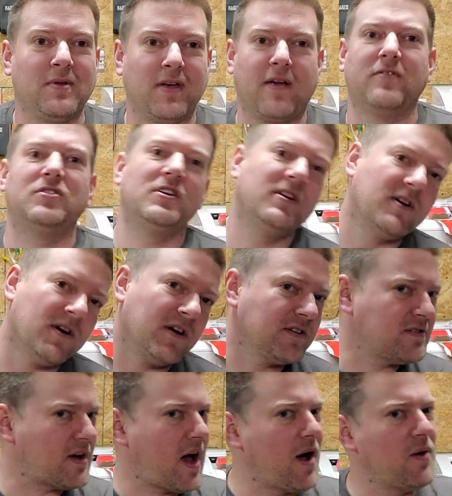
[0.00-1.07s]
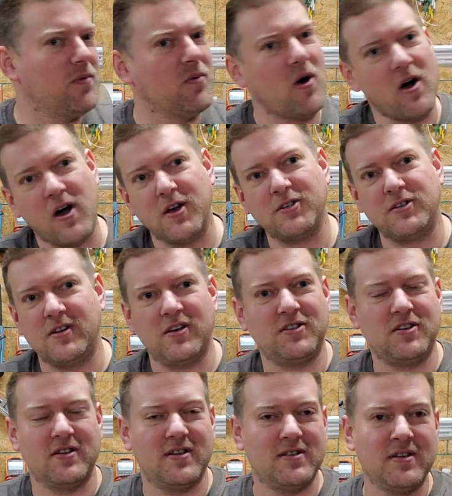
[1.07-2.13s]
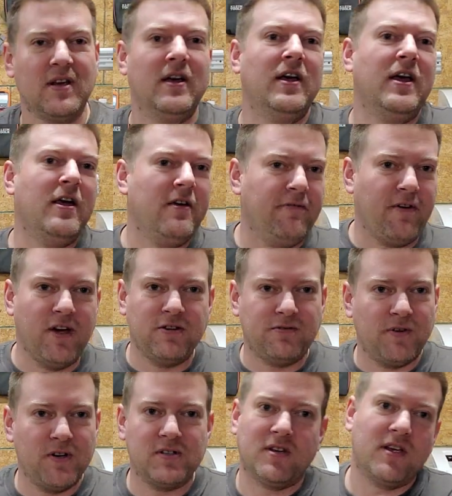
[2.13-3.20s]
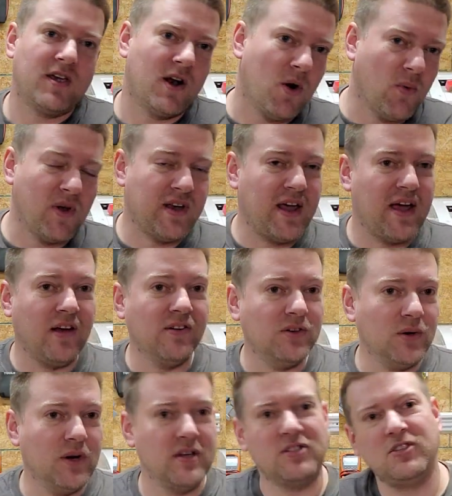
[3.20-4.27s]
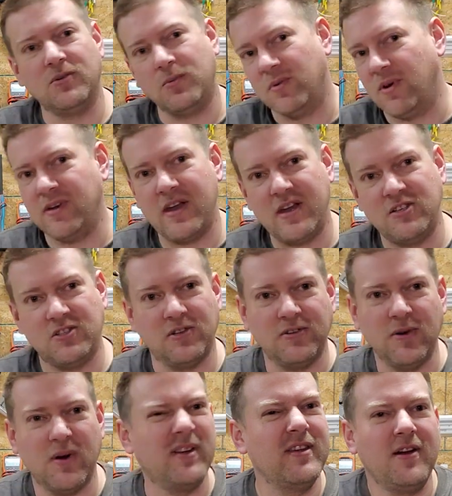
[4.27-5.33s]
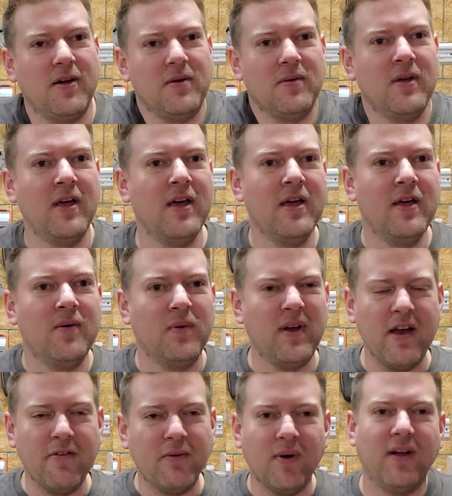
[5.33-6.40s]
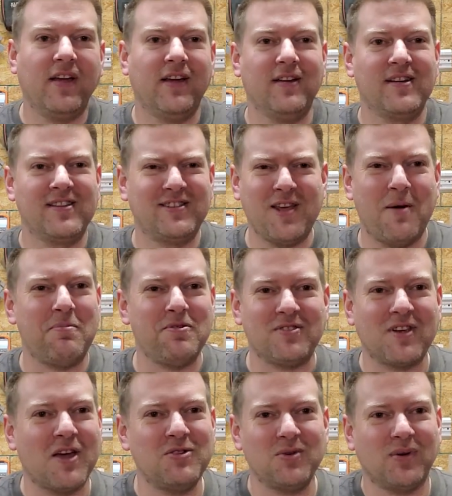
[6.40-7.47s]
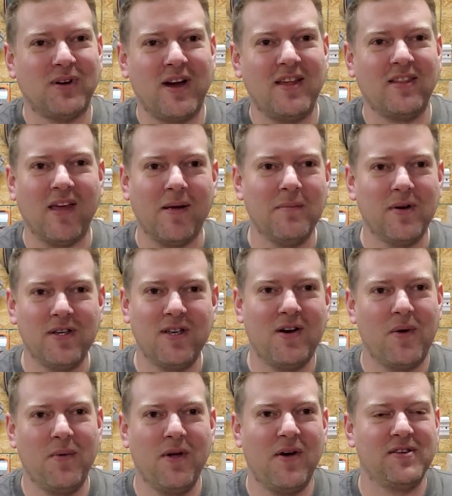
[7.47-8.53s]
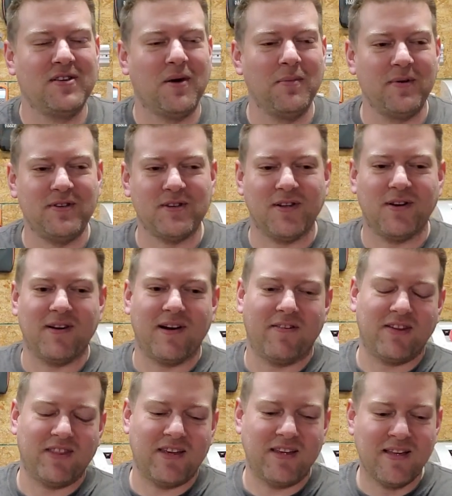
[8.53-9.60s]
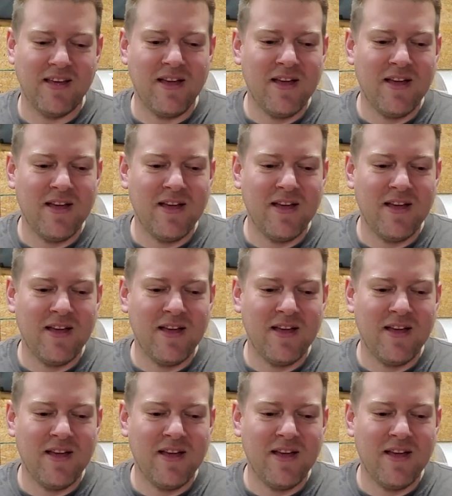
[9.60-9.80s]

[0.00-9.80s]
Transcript: Like if she cooks, I'll wash dishes, vice versa. You know, one day I'll do it, one day she'll do it. You know, we never really set up a schedule or anything, but you know, we always help each other and everything.